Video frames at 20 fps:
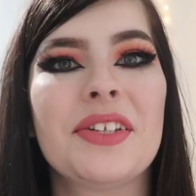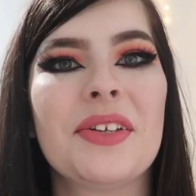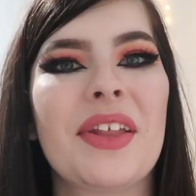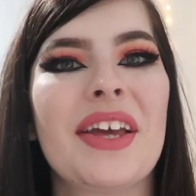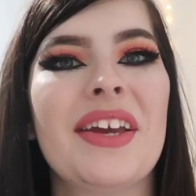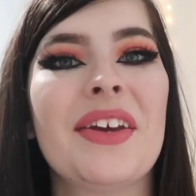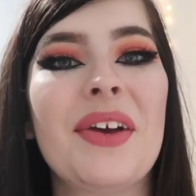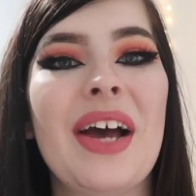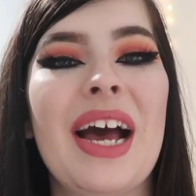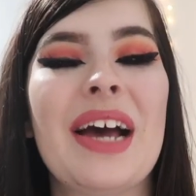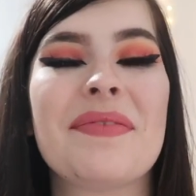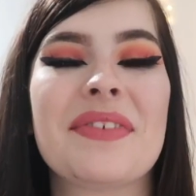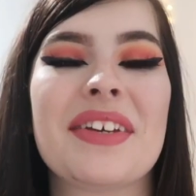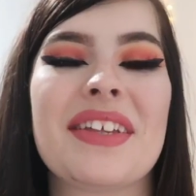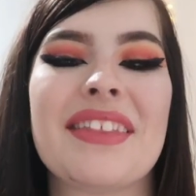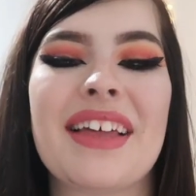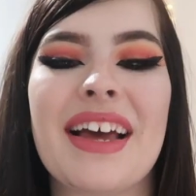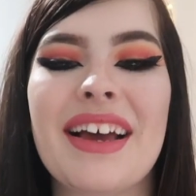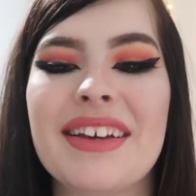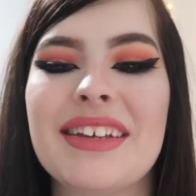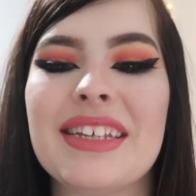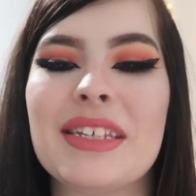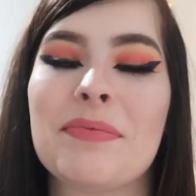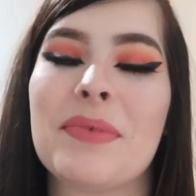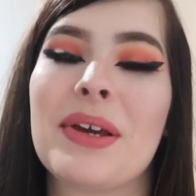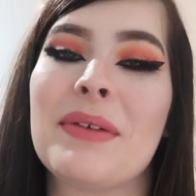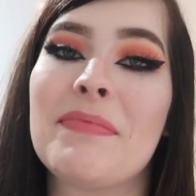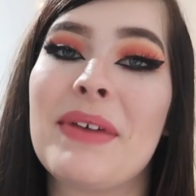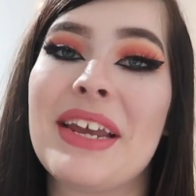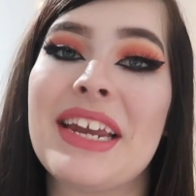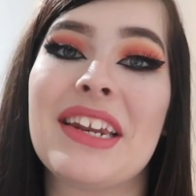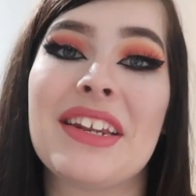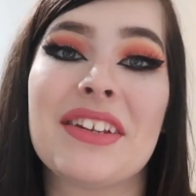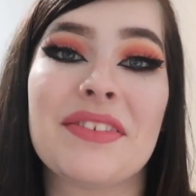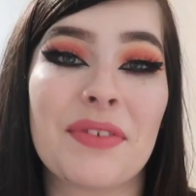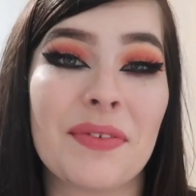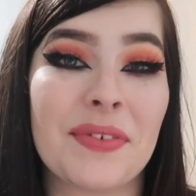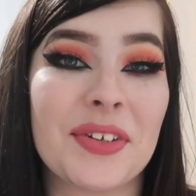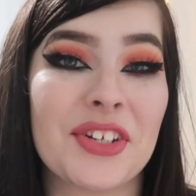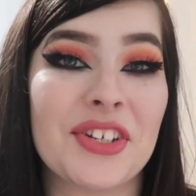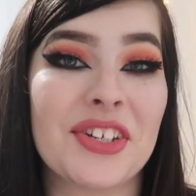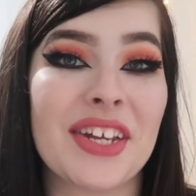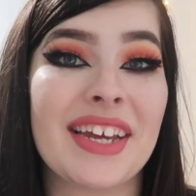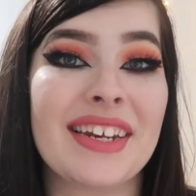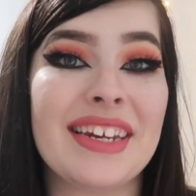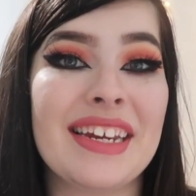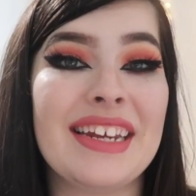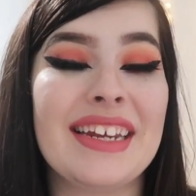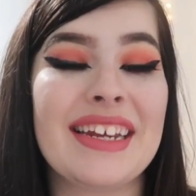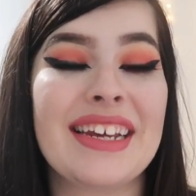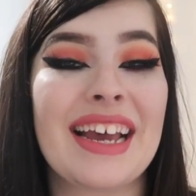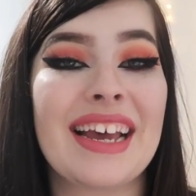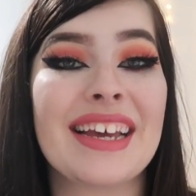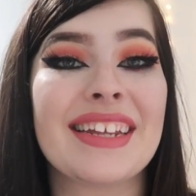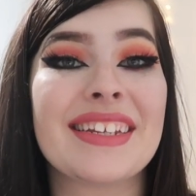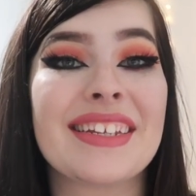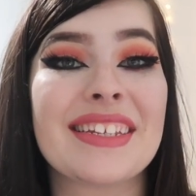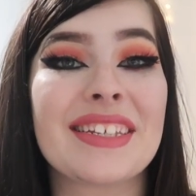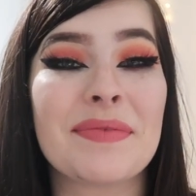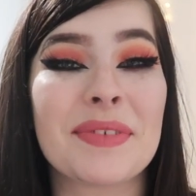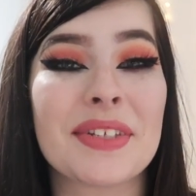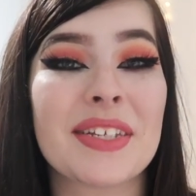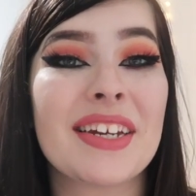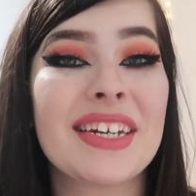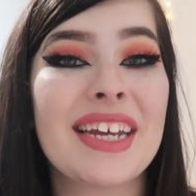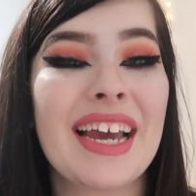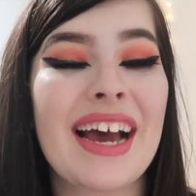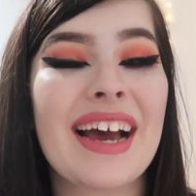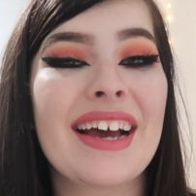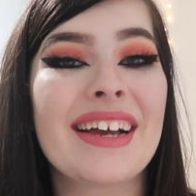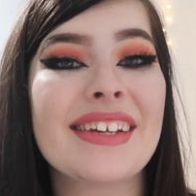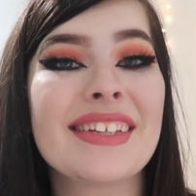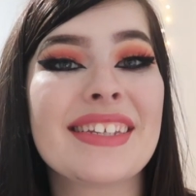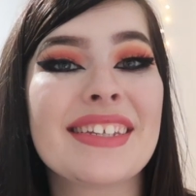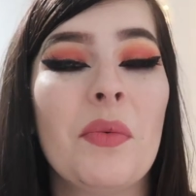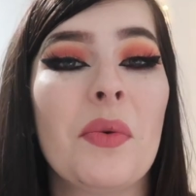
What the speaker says: So there you have it. That is my main revision technique and some study hacks,